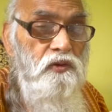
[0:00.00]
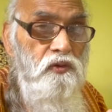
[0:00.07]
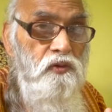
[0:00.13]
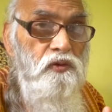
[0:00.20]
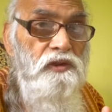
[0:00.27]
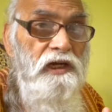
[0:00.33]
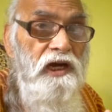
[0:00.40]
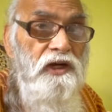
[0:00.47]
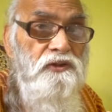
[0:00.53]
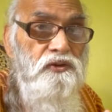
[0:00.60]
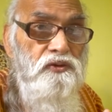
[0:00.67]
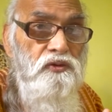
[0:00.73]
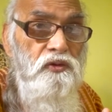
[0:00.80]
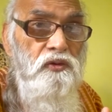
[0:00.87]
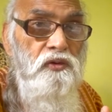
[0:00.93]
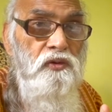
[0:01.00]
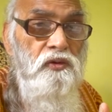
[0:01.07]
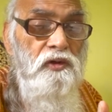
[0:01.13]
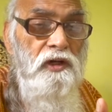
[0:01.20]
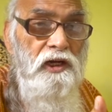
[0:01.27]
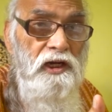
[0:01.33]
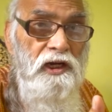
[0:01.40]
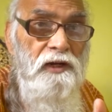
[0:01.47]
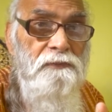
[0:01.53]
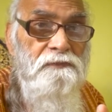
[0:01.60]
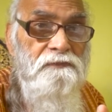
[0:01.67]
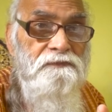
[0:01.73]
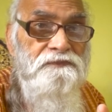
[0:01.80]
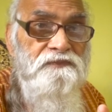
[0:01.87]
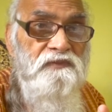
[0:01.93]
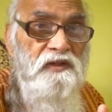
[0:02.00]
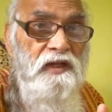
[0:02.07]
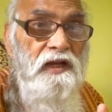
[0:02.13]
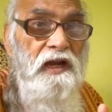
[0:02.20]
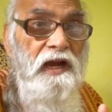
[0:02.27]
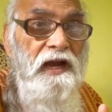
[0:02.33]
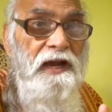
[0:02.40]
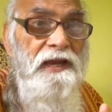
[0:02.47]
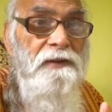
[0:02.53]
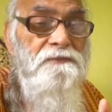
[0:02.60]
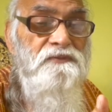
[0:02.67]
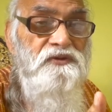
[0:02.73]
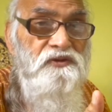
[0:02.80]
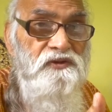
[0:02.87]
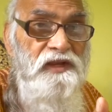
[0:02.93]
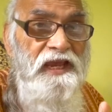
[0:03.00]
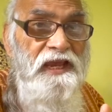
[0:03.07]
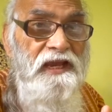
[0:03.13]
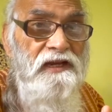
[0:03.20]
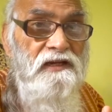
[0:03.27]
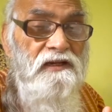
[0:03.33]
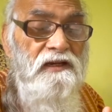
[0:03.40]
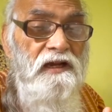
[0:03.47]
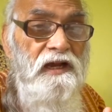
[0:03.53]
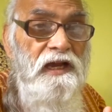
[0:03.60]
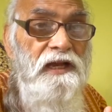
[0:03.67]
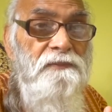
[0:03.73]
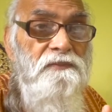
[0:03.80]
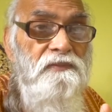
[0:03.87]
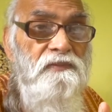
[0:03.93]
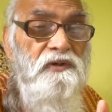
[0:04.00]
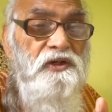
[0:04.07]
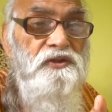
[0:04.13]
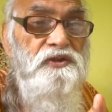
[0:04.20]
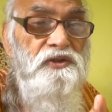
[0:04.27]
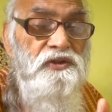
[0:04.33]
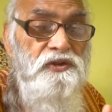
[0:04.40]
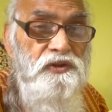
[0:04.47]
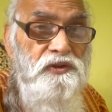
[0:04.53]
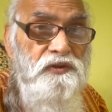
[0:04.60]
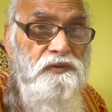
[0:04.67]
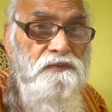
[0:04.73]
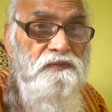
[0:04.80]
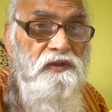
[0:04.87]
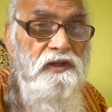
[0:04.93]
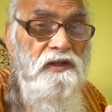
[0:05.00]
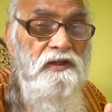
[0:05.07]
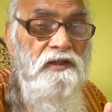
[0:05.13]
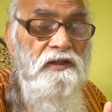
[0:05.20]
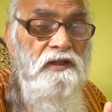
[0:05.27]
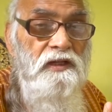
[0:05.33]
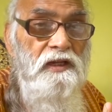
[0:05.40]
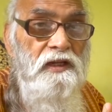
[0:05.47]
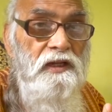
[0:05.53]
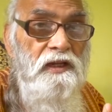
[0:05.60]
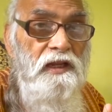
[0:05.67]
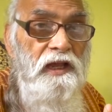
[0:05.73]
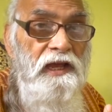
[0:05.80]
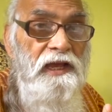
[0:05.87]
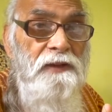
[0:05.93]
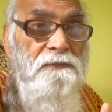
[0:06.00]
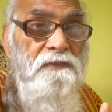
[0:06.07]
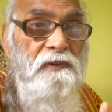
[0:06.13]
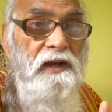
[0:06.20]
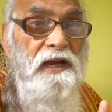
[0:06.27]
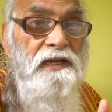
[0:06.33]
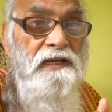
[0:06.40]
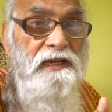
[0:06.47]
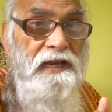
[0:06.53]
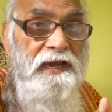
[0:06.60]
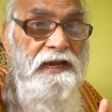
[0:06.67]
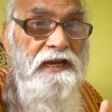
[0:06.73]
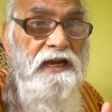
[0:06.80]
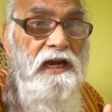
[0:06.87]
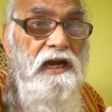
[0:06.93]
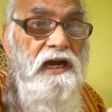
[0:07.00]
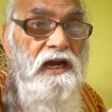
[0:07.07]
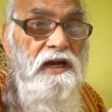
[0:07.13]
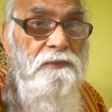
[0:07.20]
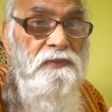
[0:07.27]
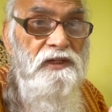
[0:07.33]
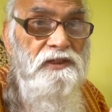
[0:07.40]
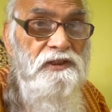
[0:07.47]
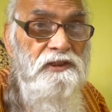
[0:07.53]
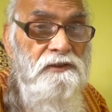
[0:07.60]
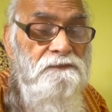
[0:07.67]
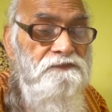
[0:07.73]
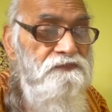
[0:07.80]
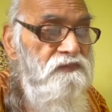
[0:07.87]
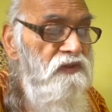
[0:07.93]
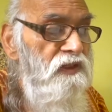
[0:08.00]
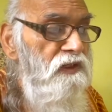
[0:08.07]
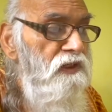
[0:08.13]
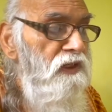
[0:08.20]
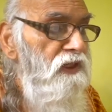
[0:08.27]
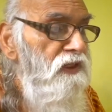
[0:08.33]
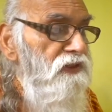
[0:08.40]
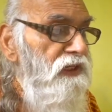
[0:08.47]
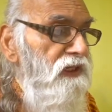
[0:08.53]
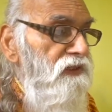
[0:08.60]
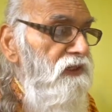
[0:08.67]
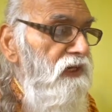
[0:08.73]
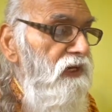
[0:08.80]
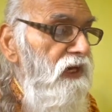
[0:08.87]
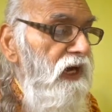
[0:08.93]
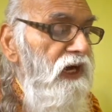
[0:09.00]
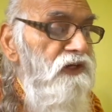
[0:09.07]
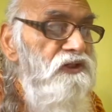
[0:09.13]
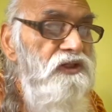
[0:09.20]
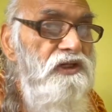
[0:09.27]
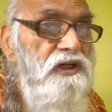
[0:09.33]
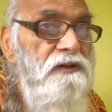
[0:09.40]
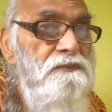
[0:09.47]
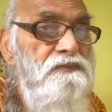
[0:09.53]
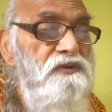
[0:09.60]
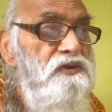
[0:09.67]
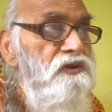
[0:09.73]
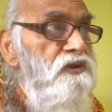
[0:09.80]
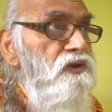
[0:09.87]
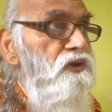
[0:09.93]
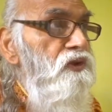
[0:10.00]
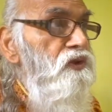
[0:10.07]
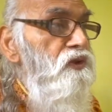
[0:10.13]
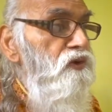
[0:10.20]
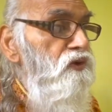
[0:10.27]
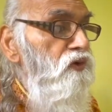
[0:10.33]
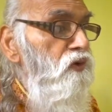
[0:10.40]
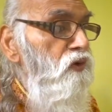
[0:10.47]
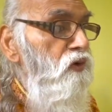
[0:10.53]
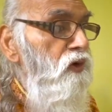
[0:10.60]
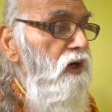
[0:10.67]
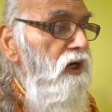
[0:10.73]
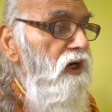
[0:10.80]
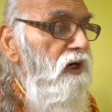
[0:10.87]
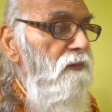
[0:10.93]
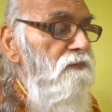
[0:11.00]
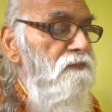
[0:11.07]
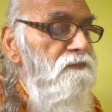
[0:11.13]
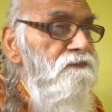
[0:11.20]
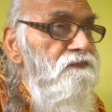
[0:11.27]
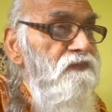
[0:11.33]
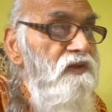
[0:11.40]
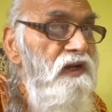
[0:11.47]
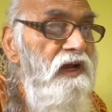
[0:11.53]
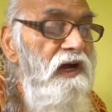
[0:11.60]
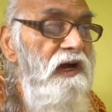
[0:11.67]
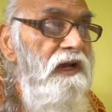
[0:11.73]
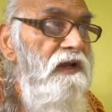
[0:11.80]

Udasoham, I am sad, I am disturbed, I am I lack harmony. Then the last comes Soham, I